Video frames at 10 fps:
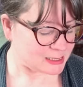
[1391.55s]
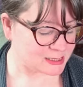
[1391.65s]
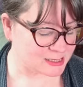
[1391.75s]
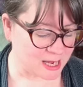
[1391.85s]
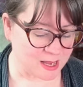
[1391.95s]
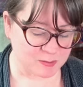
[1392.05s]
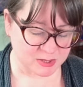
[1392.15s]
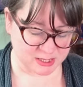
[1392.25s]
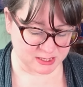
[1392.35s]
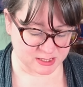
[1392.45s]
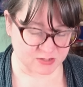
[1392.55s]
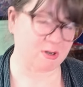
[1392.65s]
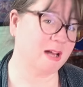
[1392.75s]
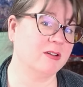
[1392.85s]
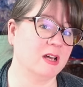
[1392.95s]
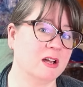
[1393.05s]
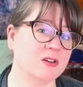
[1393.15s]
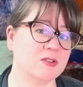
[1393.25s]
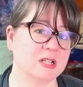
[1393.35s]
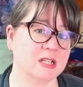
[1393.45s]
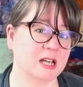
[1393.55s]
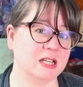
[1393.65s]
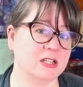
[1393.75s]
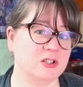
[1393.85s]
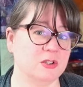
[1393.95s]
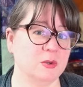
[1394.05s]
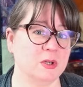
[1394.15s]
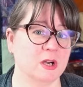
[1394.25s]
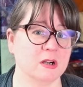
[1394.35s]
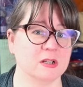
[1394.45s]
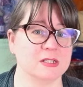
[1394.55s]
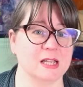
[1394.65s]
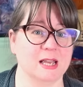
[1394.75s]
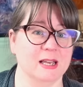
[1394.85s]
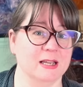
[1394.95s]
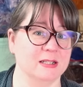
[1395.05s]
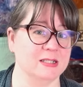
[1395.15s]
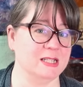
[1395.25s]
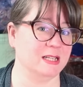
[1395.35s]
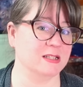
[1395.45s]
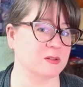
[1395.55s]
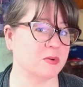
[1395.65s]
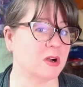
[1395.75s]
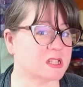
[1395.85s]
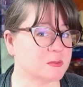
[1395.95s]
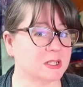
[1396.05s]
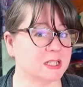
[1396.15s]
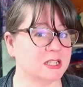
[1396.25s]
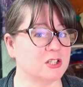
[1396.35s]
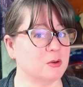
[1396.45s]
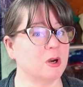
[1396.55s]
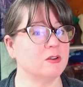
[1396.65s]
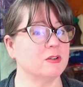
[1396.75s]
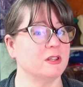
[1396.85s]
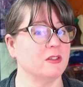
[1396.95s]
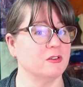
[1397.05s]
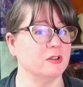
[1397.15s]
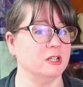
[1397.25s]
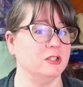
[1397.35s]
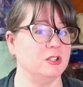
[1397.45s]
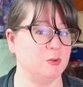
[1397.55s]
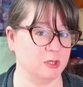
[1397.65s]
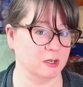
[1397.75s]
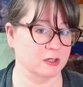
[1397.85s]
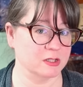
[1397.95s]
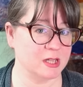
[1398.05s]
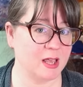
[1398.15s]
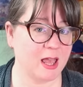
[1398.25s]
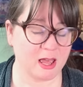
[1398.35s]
Sam is around 192 yards and Dean is approximately 232 yards.